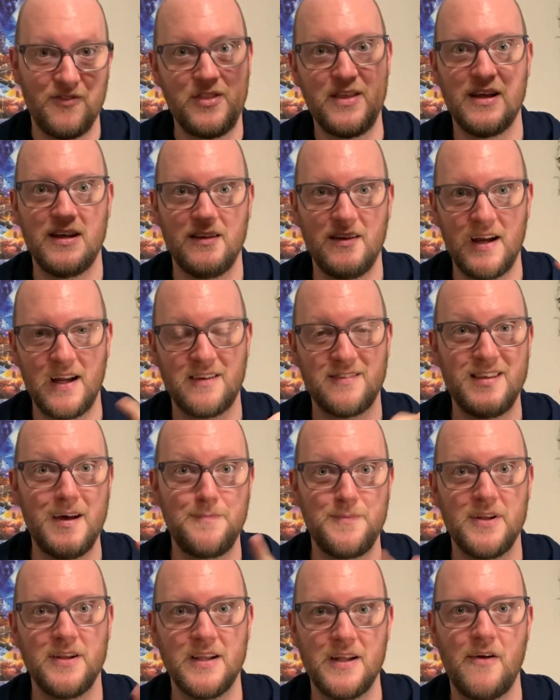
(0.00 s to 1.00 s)
the
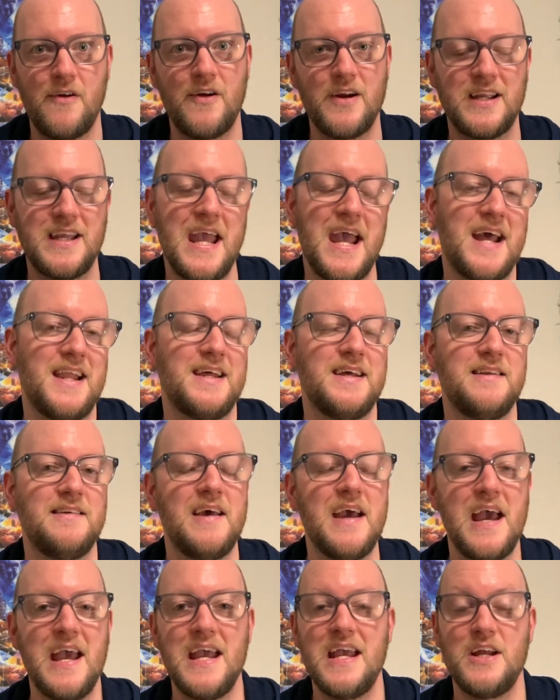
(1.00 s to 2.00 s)
accepted literary canon
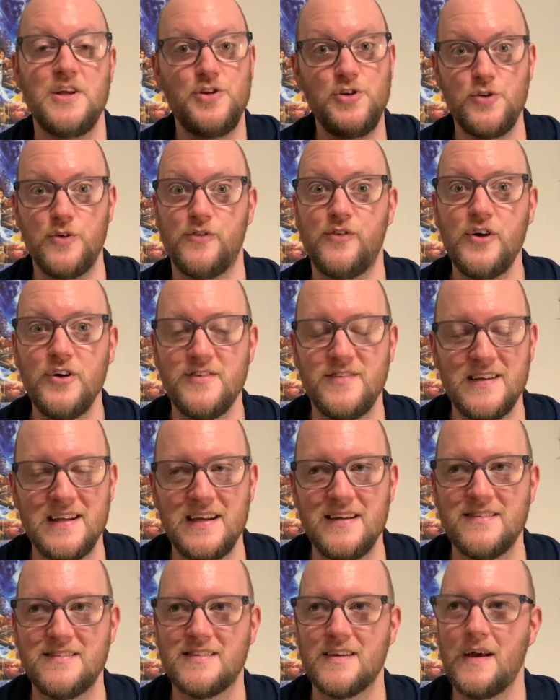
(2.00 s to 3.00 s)
in
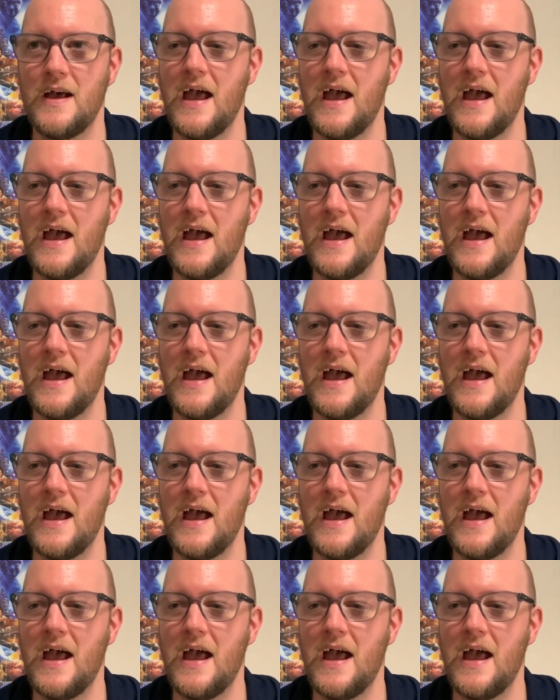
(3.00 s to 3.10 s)
universities.